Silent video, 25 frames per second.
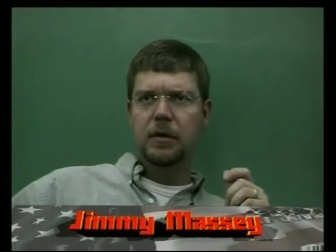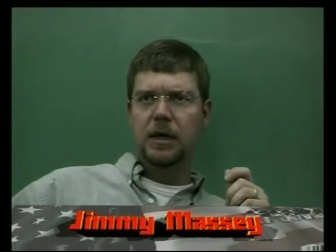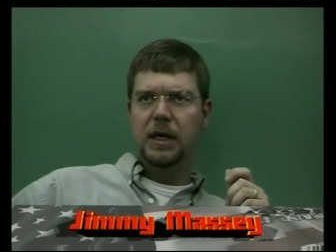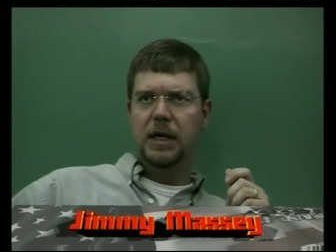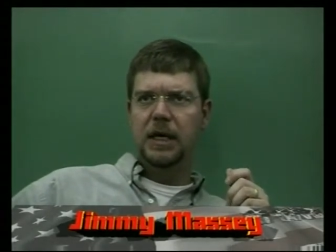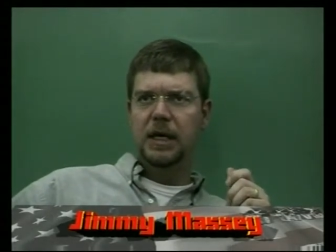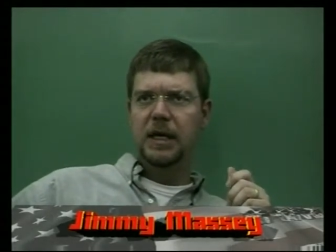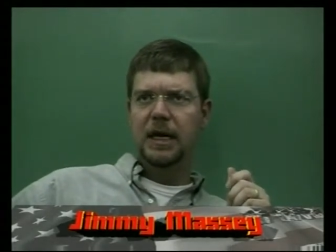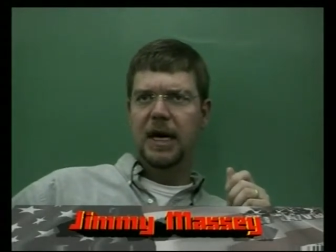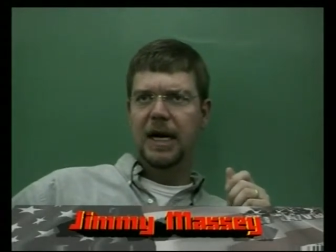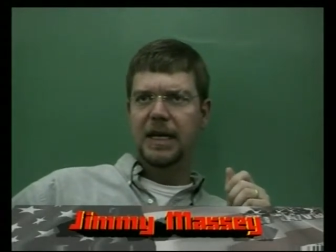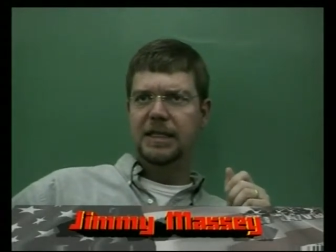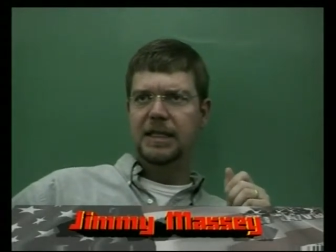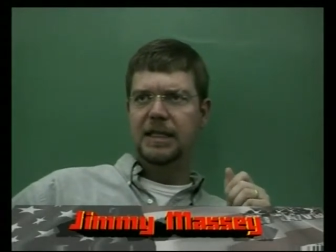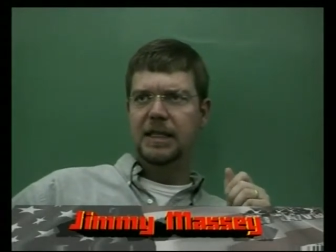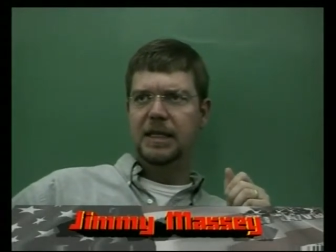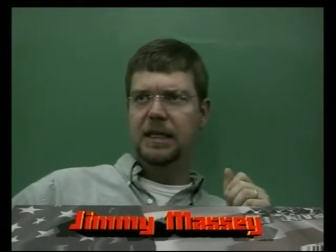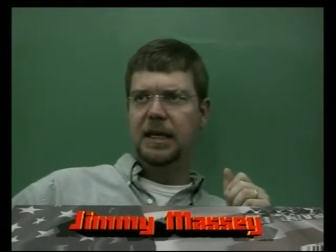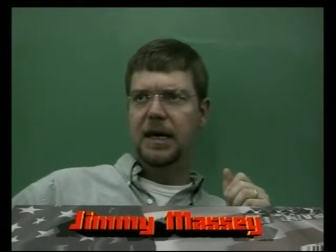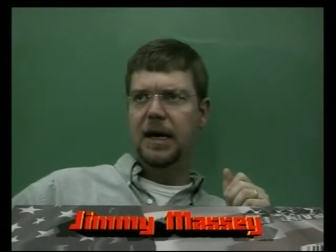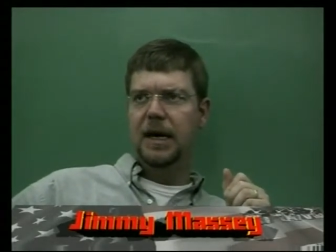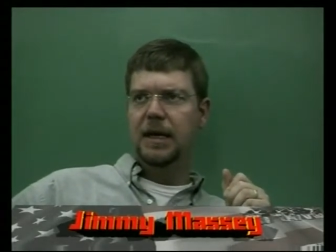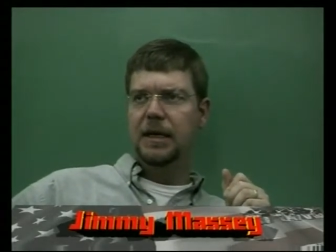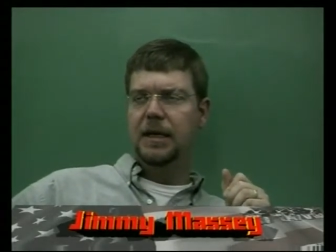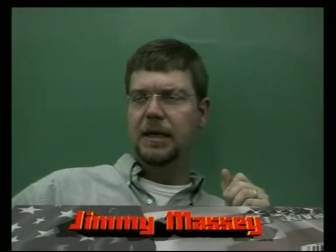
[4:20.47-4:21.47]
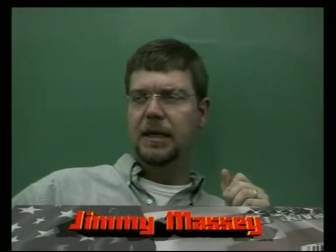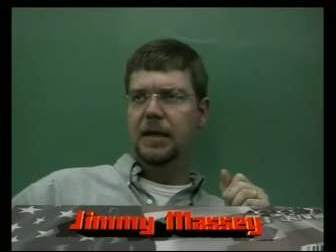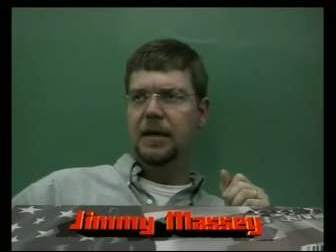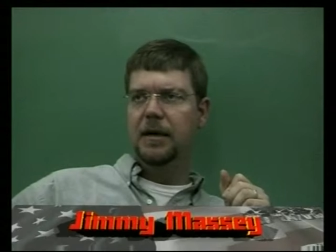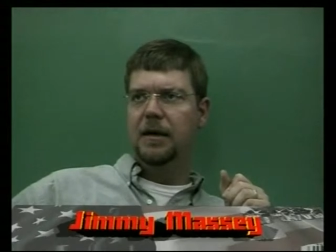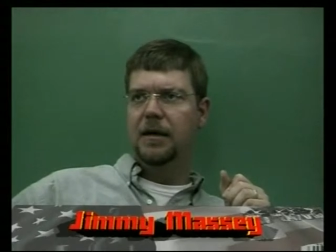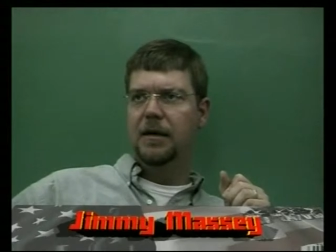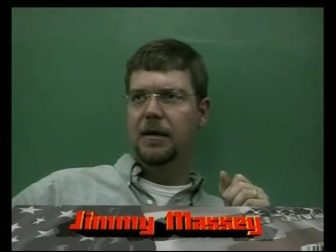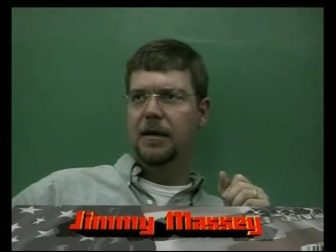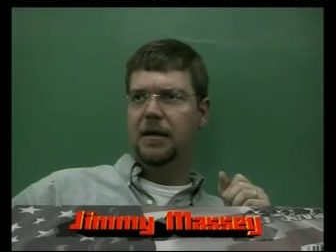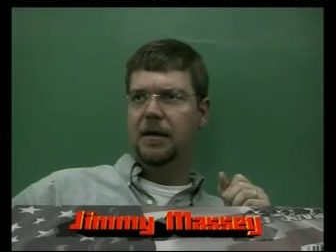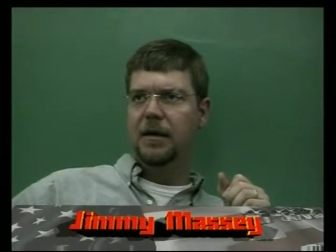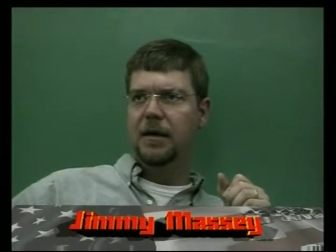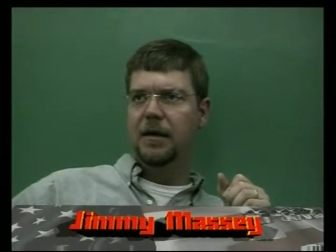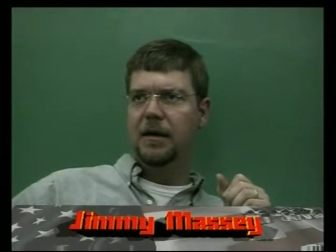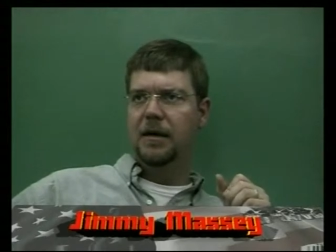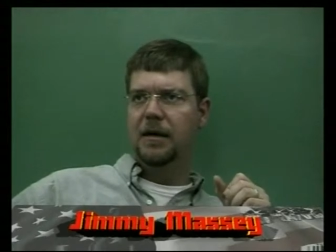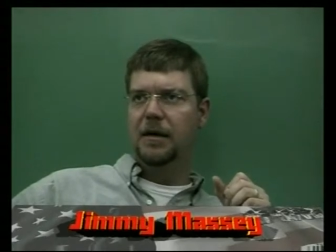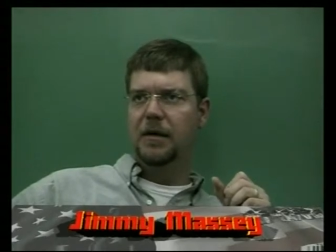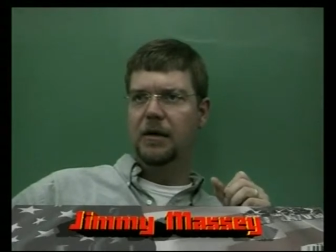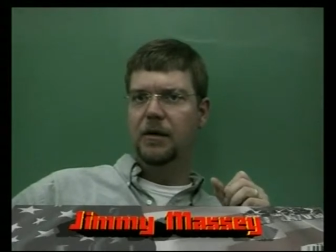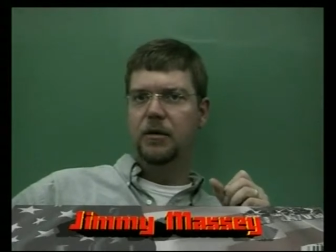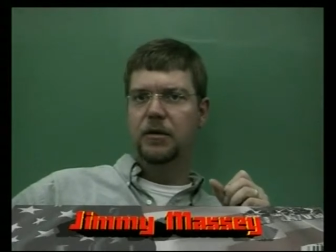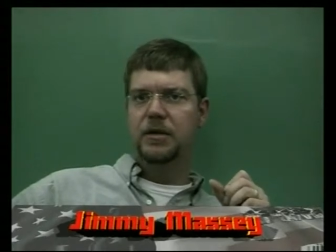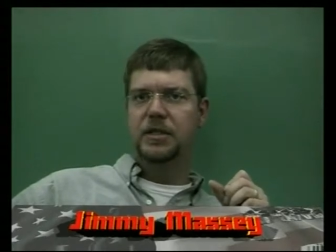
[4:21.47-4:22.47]
in nineteen ninety, a
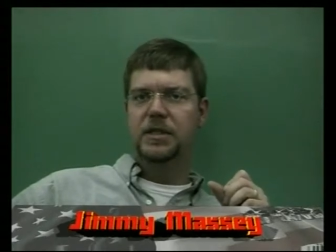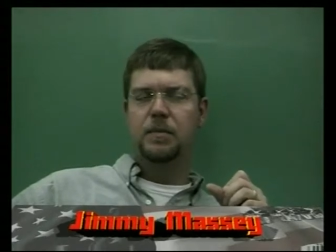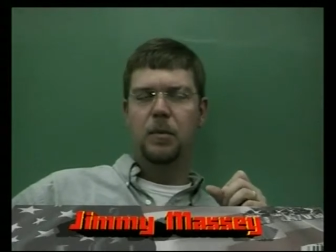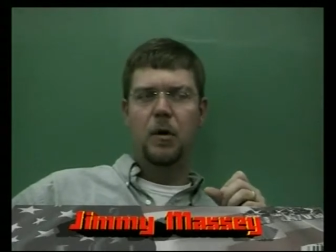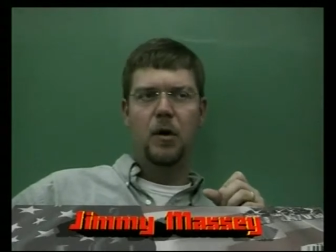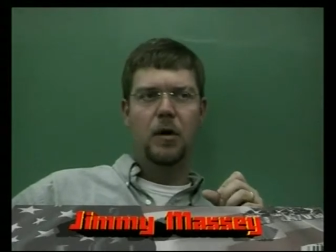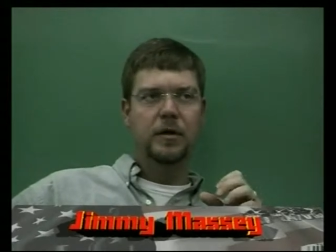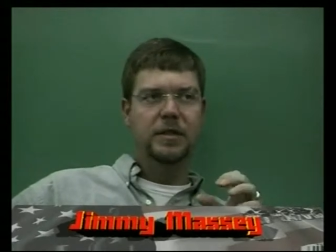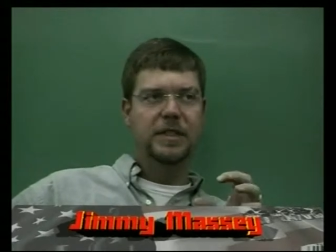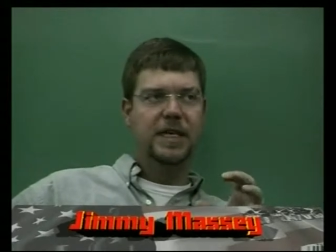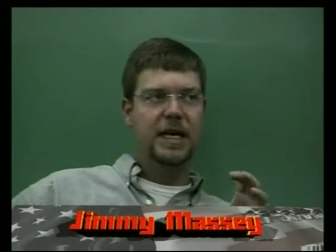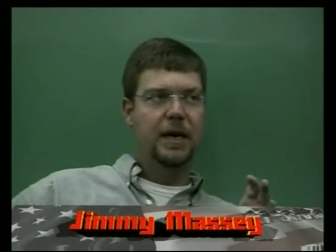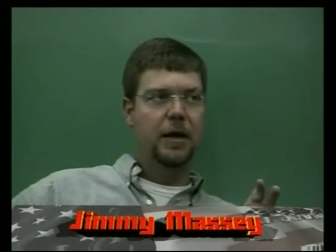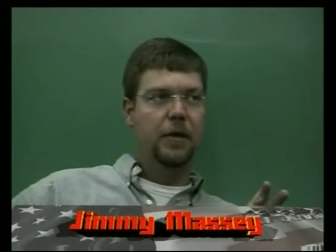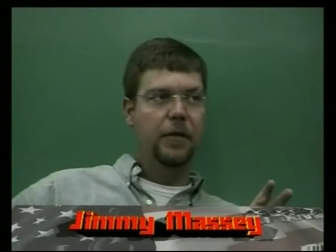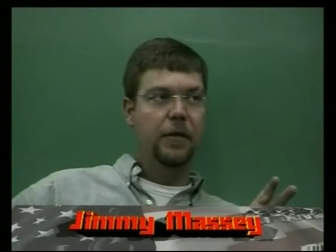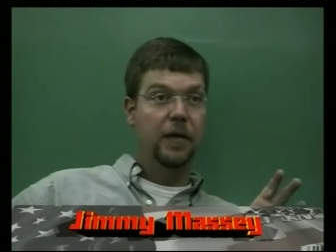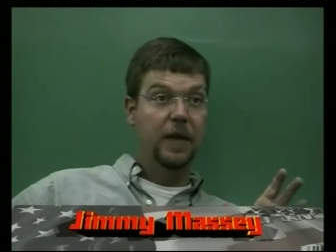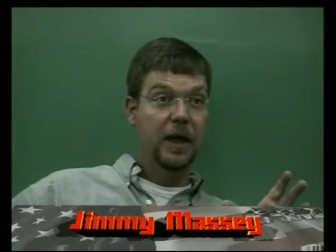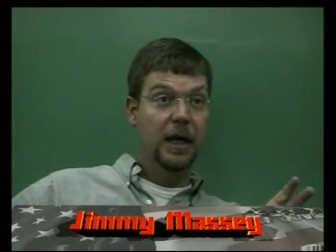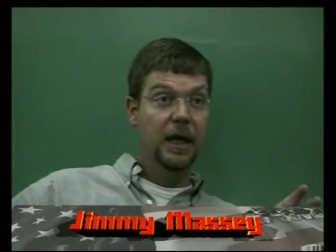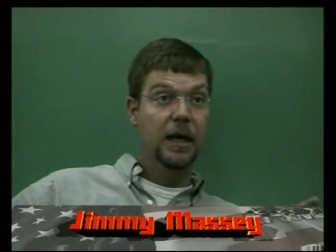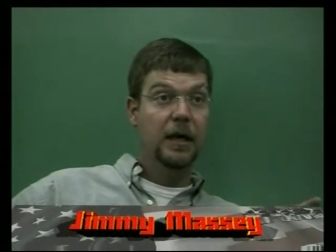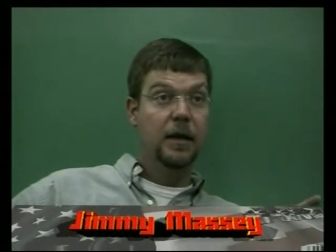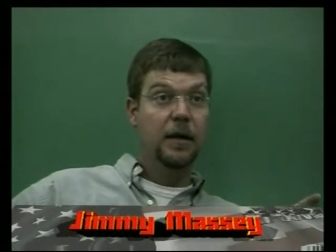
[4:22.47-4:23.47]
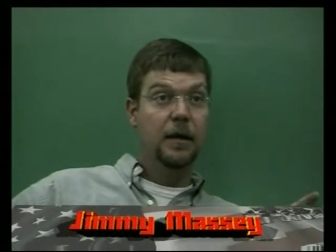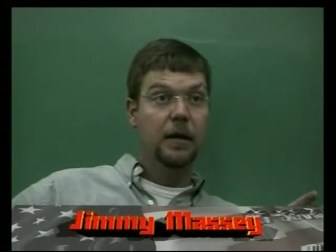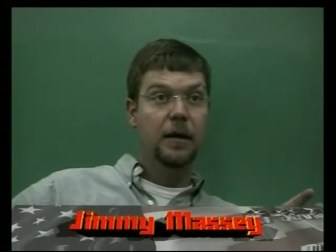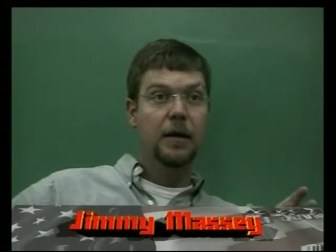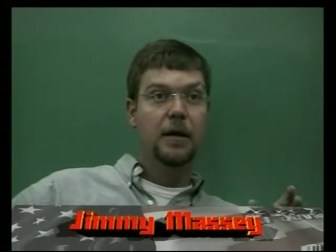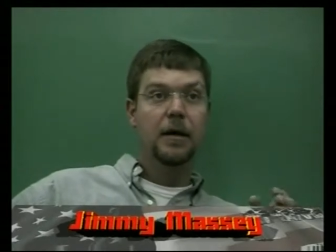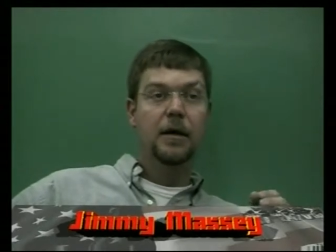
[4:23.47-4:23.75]
little small town then.